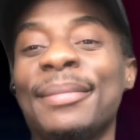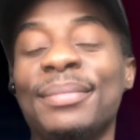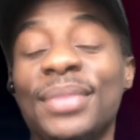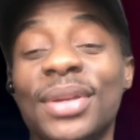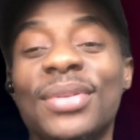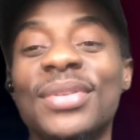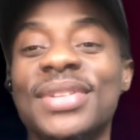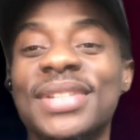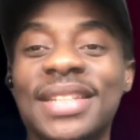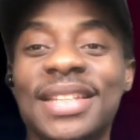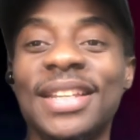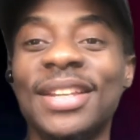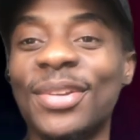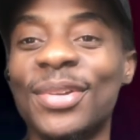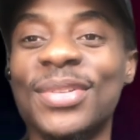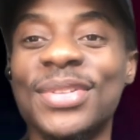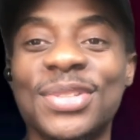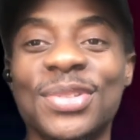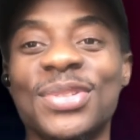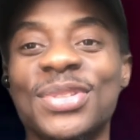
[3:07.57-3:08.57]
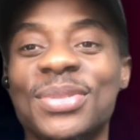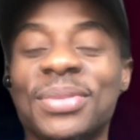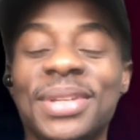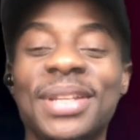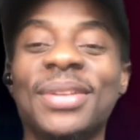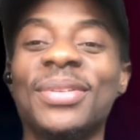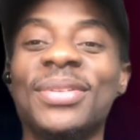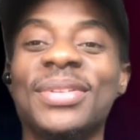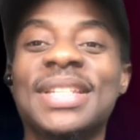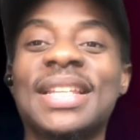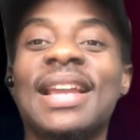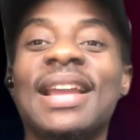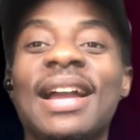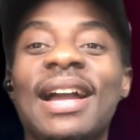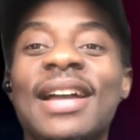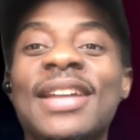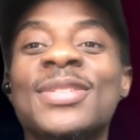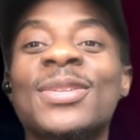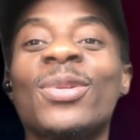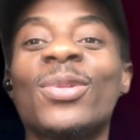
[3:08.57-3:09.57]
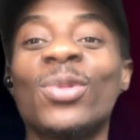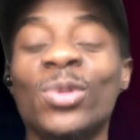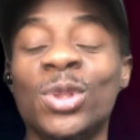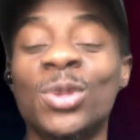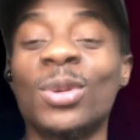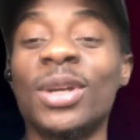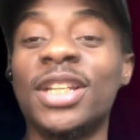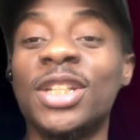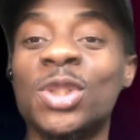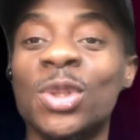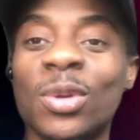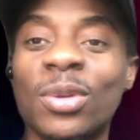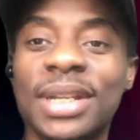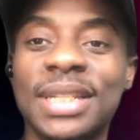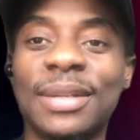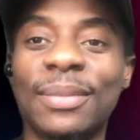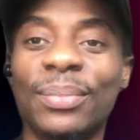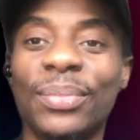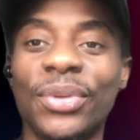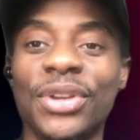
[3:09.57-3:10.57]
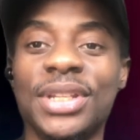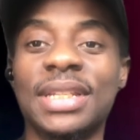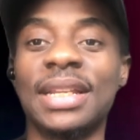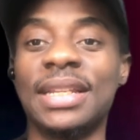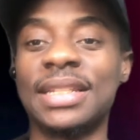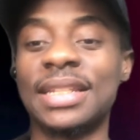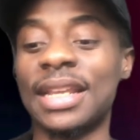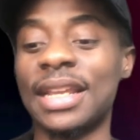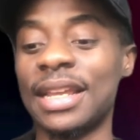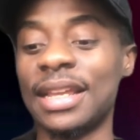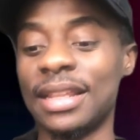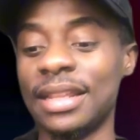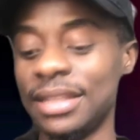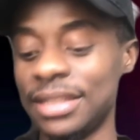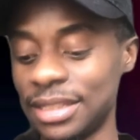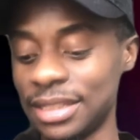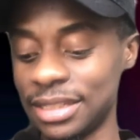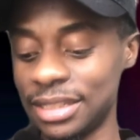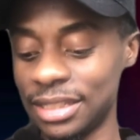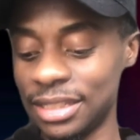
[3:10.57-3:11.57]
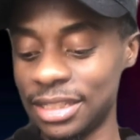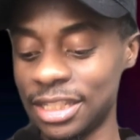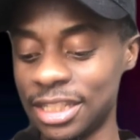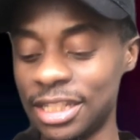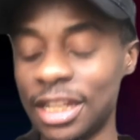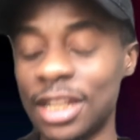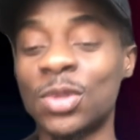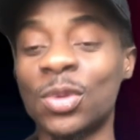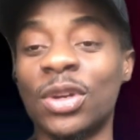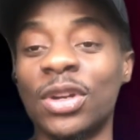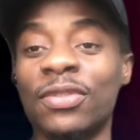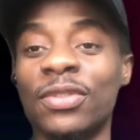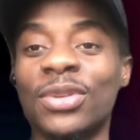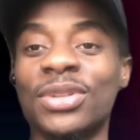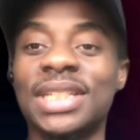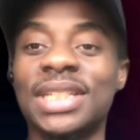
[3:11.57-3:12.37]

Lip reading: because he knows Arsenal will surely choke at some point. And this is just one of those